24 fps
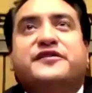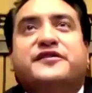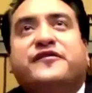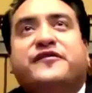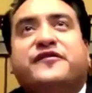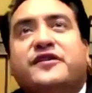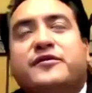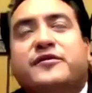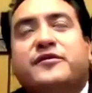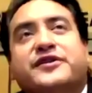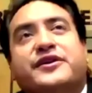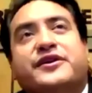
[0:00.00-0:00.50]

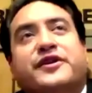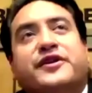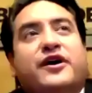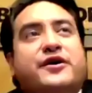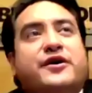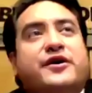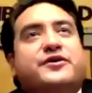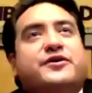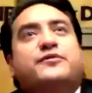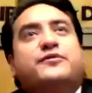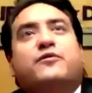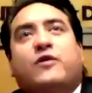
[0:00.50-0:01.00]
when
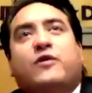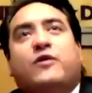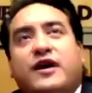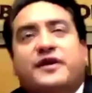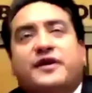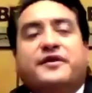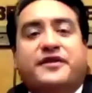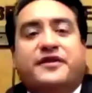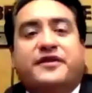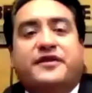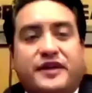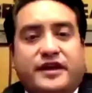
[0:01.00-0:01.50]

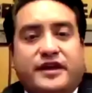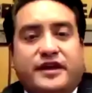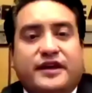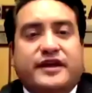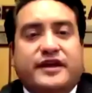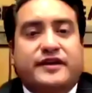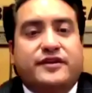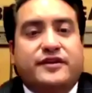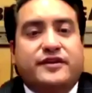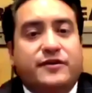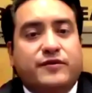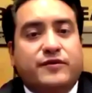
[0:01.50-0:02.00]

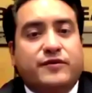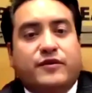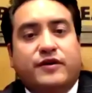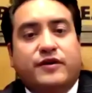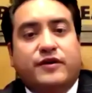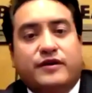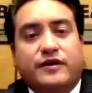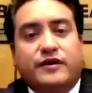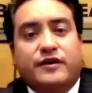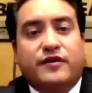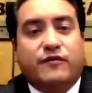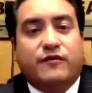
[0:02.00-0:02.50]
you were
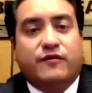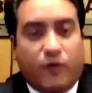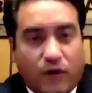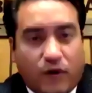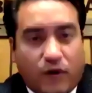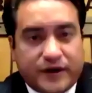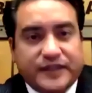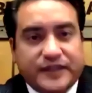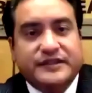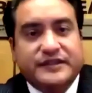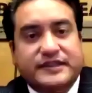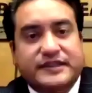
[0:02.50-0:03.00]

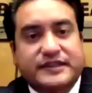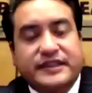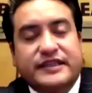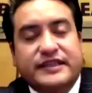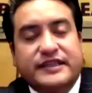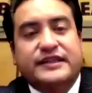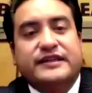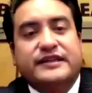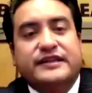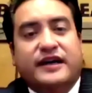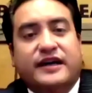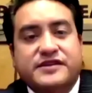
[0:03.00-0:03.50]
awarded
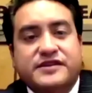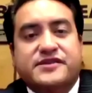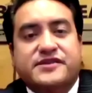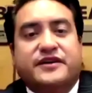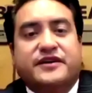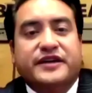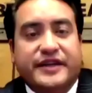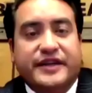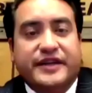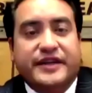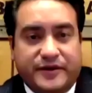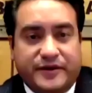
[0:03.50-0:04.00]
the
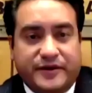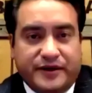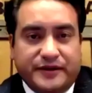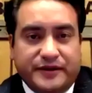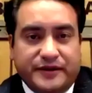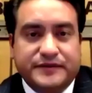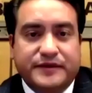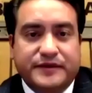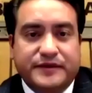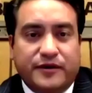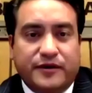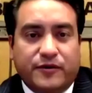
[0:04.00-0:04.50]
Unsung Hero
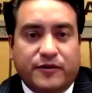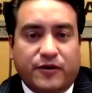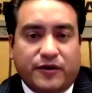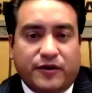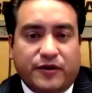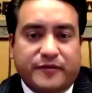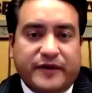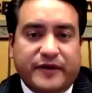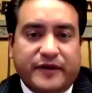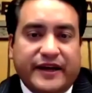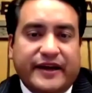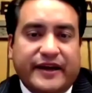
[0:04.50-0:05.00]

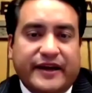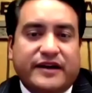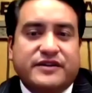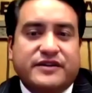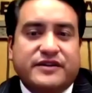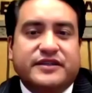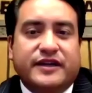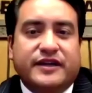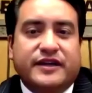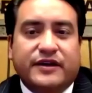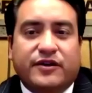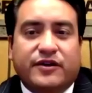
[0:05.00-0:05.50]
Award by Harris
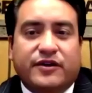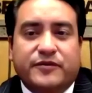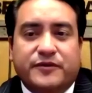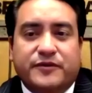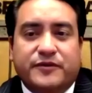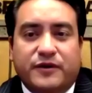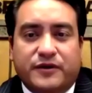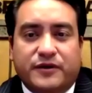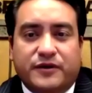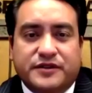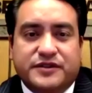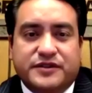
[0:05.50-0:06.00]
County Criminal
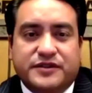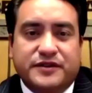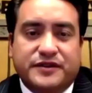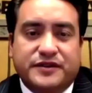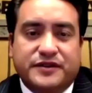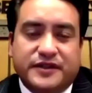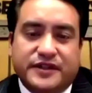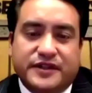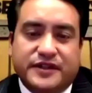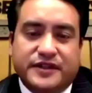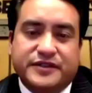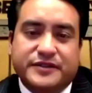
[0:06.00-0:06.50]
Law
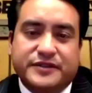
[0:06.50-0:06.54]
Association?